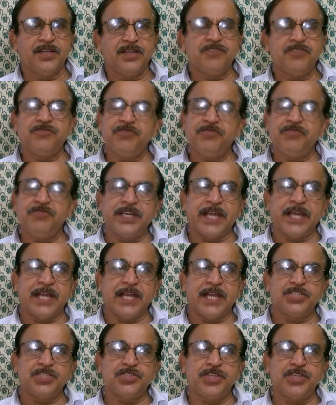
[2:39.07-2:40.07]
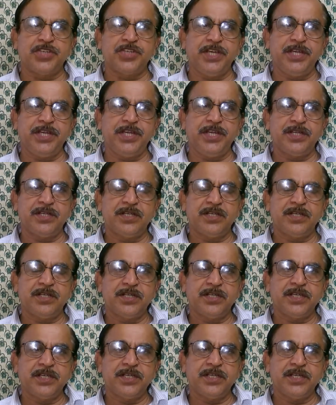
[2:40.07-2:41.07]
we can see
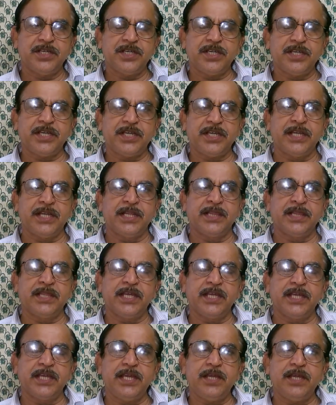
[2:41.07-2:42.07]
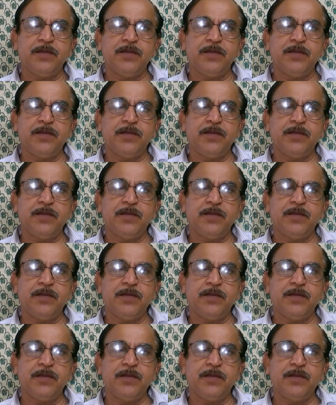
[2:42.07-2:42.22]
in the